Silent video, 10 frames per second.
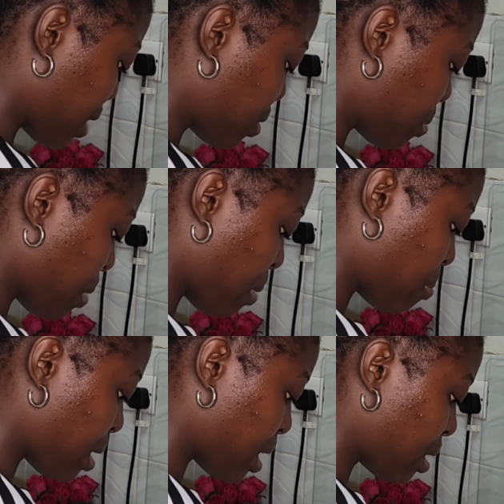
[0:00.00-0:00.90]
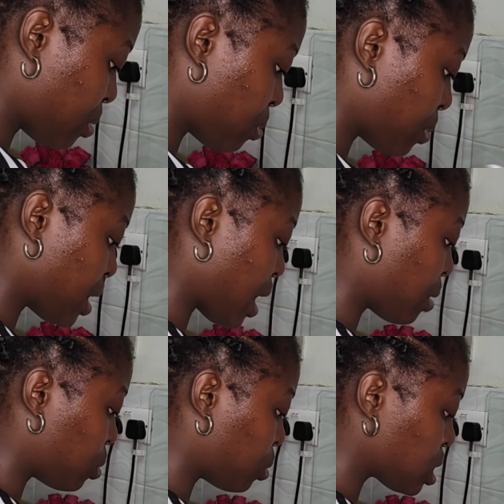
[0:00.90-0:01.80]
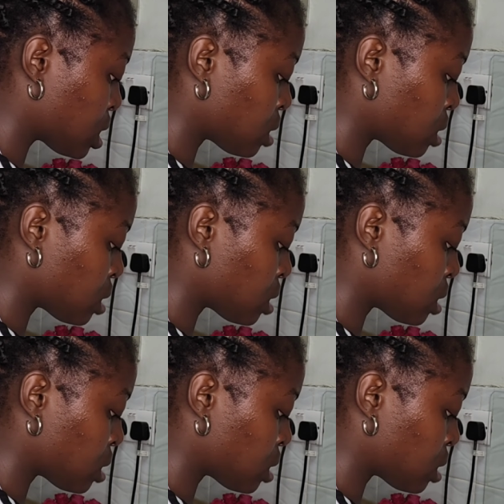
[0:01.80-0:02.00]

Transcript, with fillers: I remember when I was